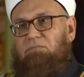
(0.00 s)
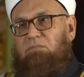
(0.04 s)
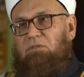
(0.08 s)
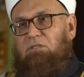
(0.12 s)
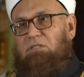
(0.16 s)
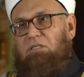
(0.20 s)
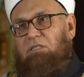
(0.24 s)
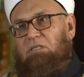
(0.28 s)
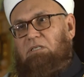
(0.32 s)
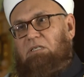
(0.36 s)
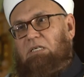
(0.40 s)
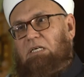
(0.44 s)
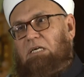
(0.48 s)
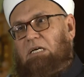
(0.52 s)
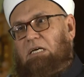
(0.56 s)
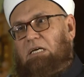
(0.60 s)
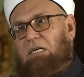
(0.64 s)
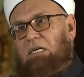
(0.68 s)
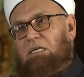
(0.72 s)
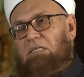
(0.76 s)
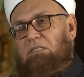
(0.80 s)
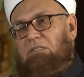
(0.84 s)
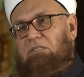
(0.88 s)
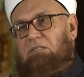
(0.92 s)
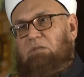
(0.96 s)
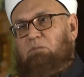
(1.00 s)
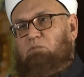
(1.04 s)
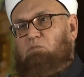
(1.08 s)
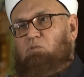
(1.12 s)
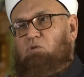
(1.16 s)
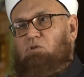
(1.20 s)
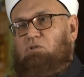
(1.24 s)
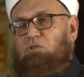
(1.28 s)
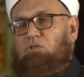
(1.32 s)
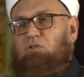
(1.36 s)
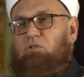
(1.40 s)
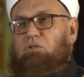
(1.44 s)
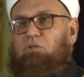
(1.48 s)
Siddiq is the
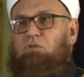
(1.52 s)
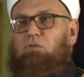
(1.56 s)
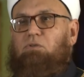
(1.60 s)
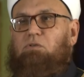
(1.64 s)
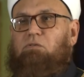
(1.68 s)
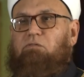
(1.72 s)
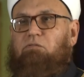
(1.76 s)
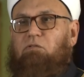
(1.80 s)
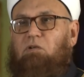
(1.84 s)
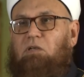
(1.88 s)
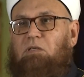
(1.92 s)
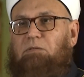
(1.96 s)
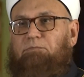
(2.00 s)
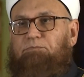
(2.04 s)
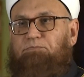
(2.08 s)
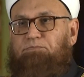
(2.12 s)
most truthful,